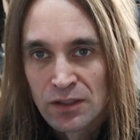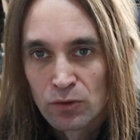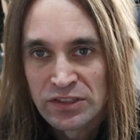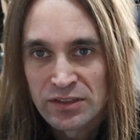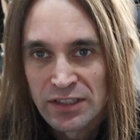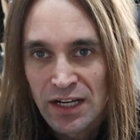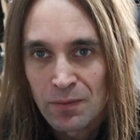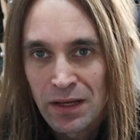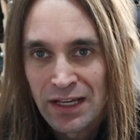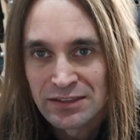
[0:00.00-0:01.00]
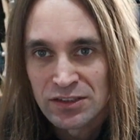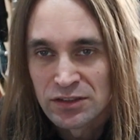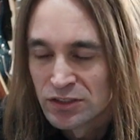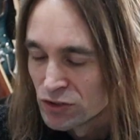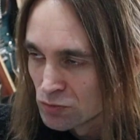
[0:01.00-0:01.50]
Recently I got my hands
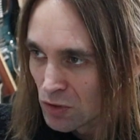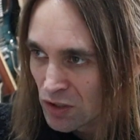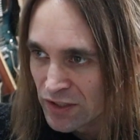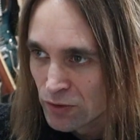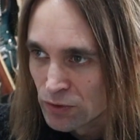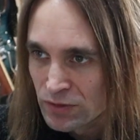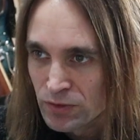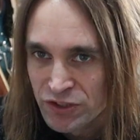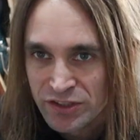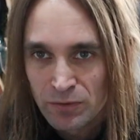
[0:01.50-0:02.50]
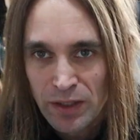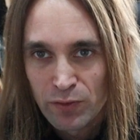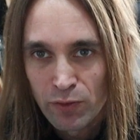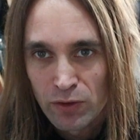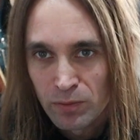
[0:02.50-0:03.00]
on a new modeling unit which is quite
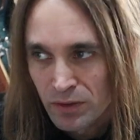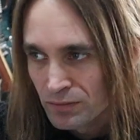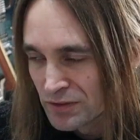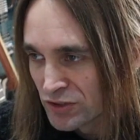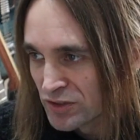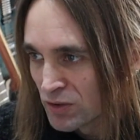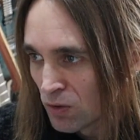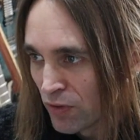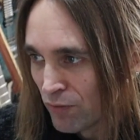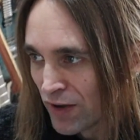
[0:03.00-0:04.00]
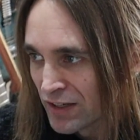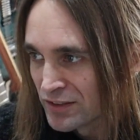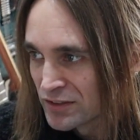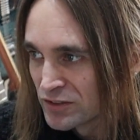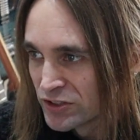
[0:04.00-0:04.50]
affordable, which is called the
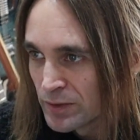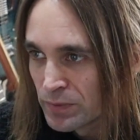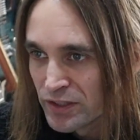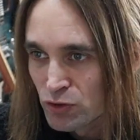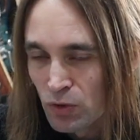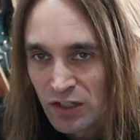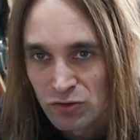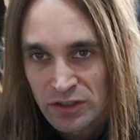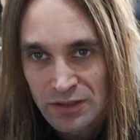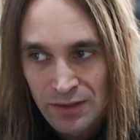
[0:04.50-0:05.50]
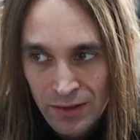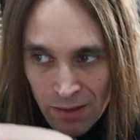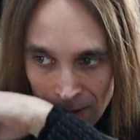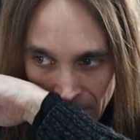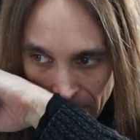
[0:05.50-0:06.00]
Valeton GP-200.
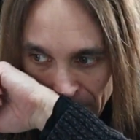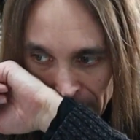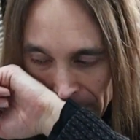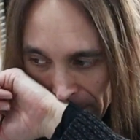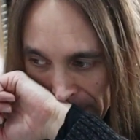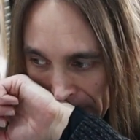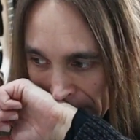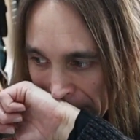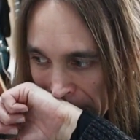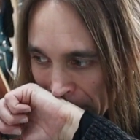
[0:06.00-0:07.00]
And